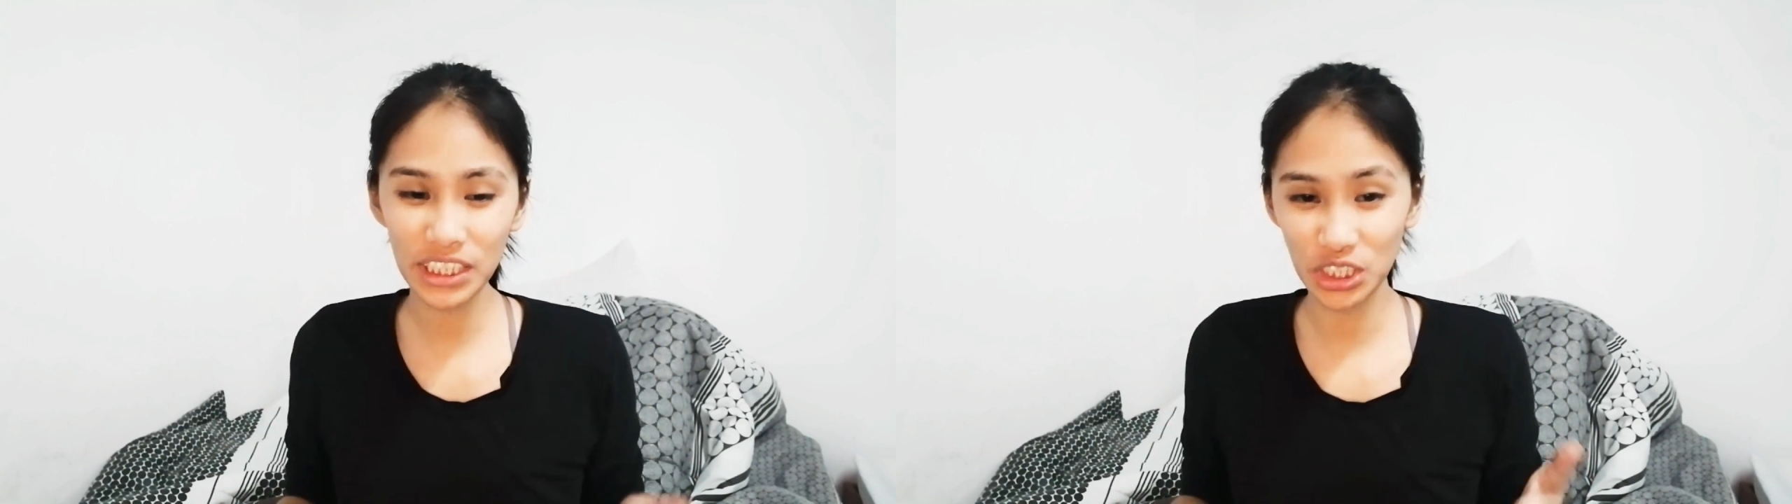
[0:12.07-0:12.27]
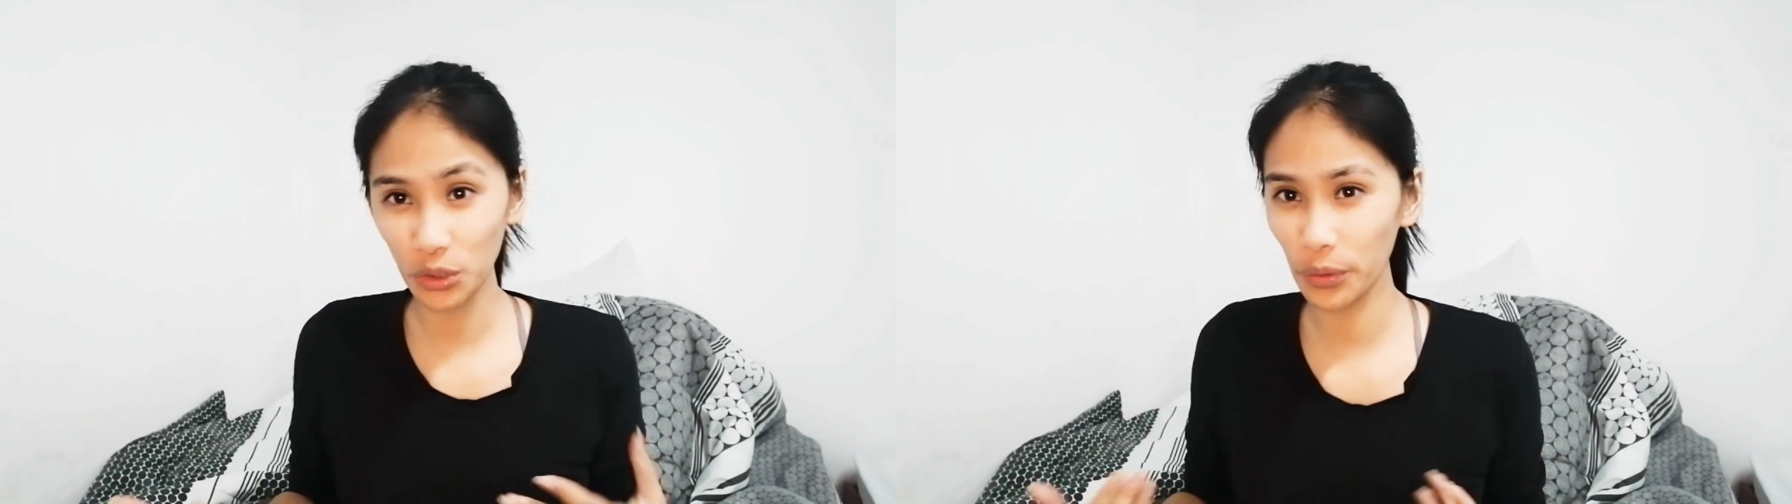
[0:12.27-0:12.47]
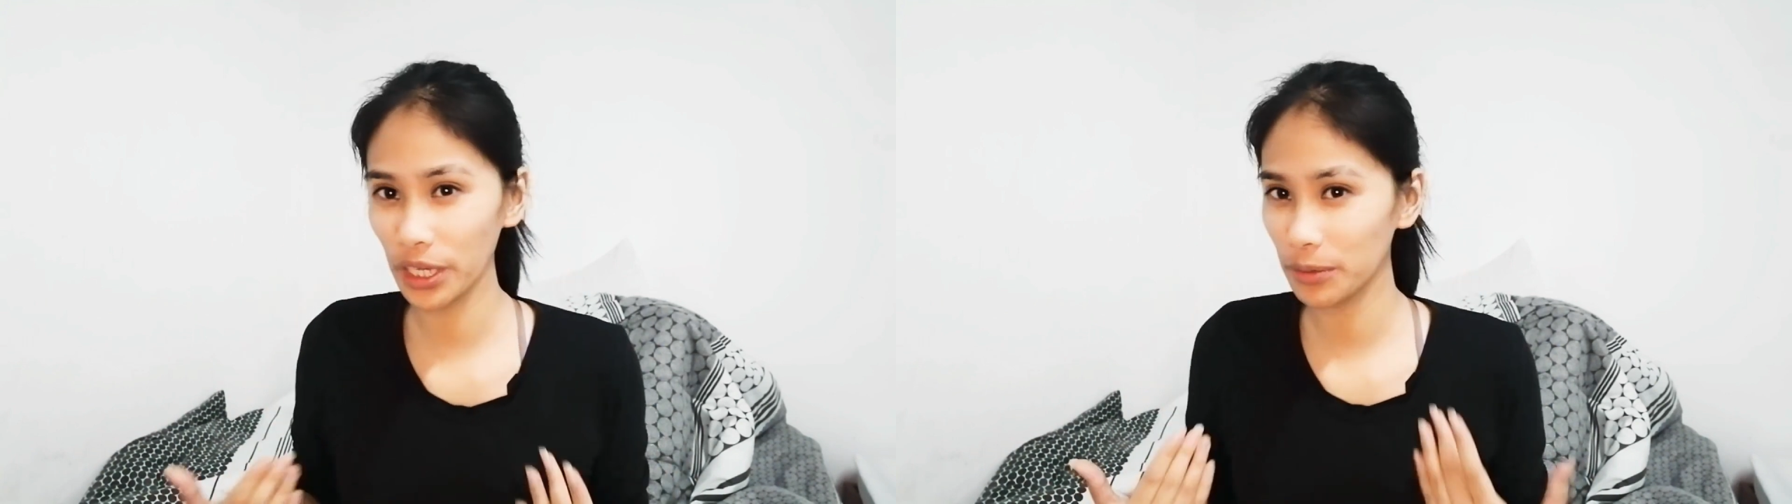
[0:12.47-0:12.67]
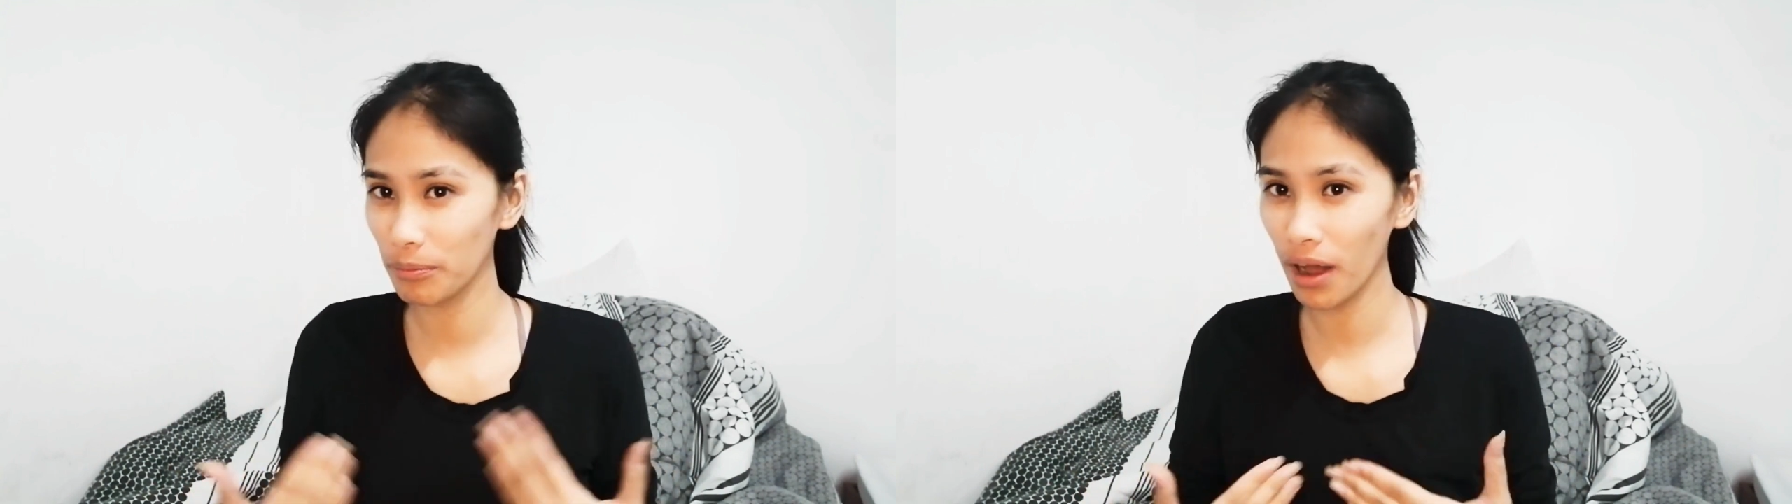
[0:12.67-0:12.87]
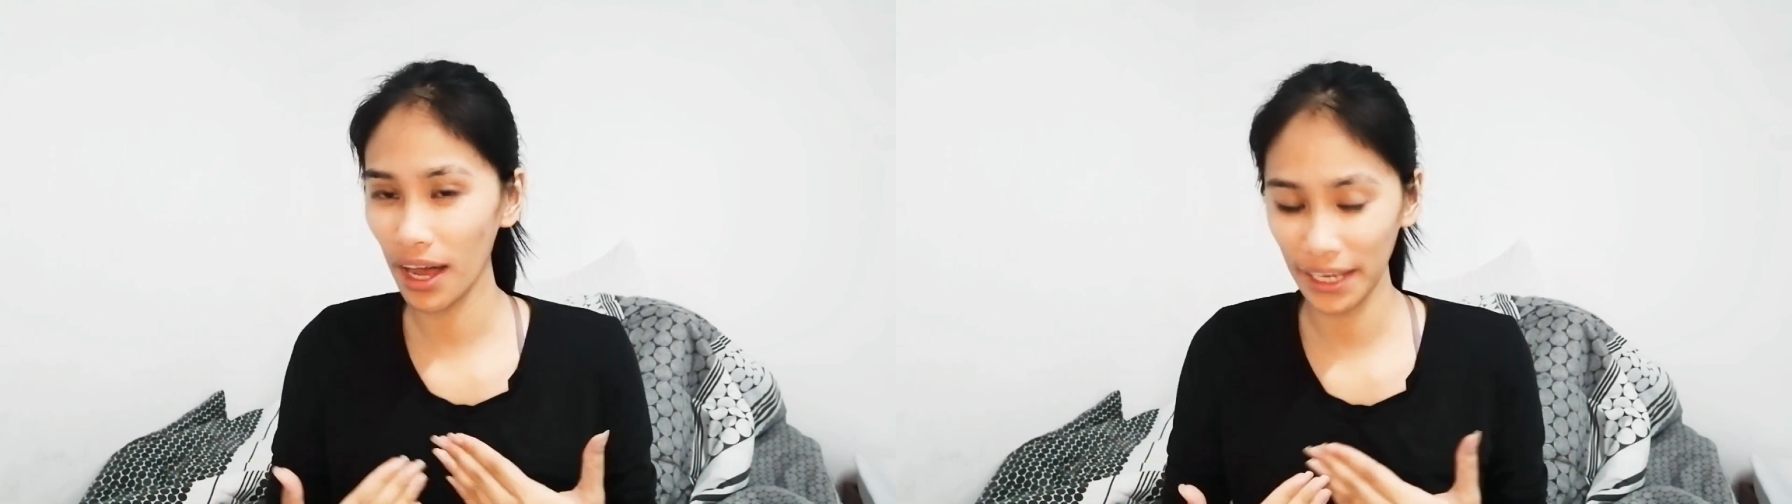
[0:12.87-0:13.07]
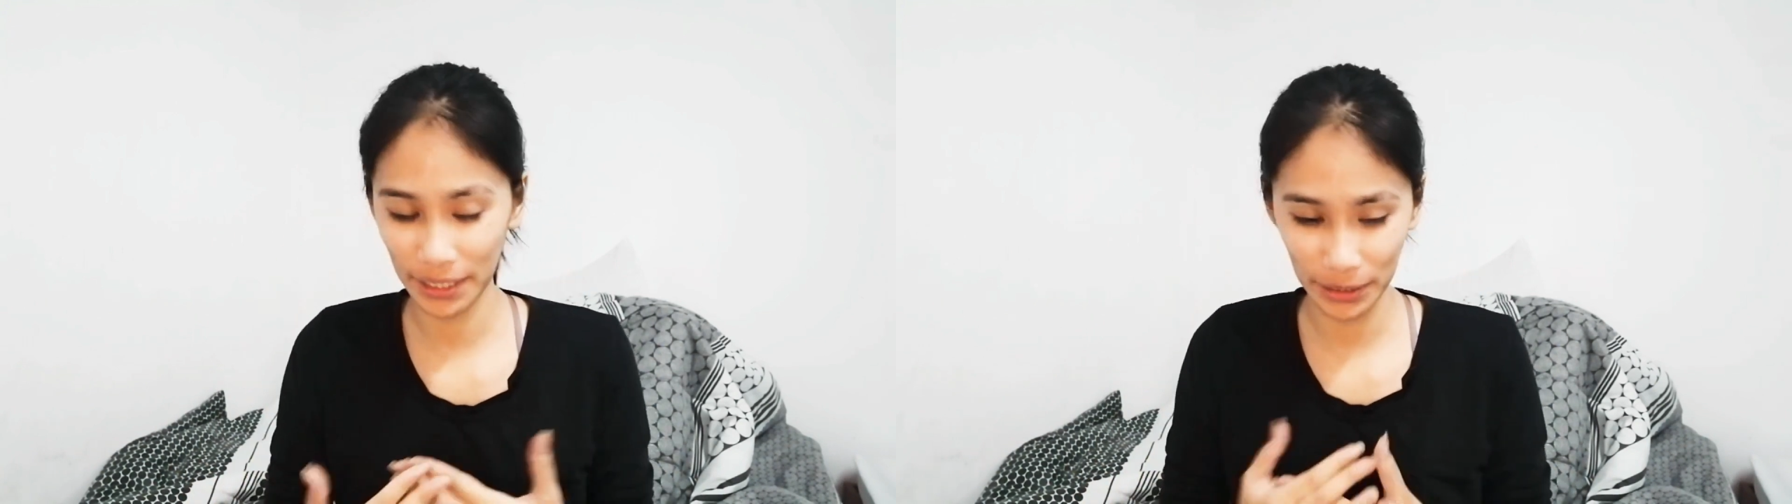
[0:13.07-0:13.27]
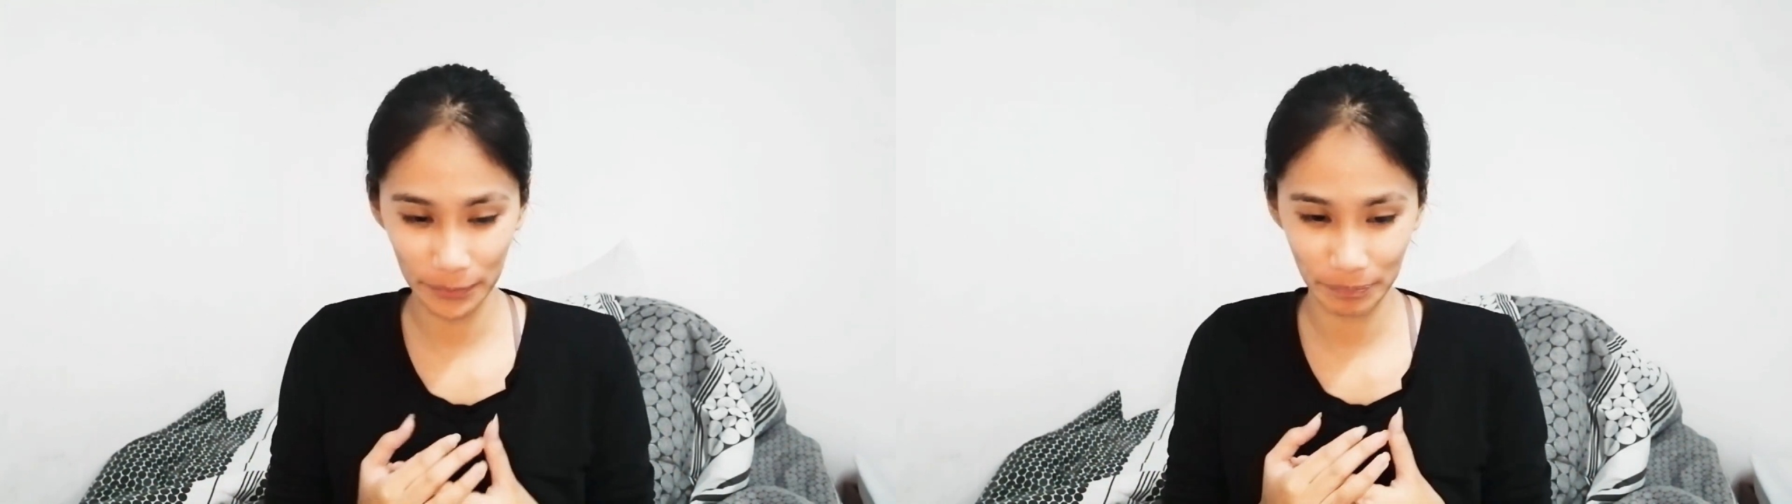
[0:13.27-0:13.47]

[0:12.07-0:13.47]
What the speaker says: doing my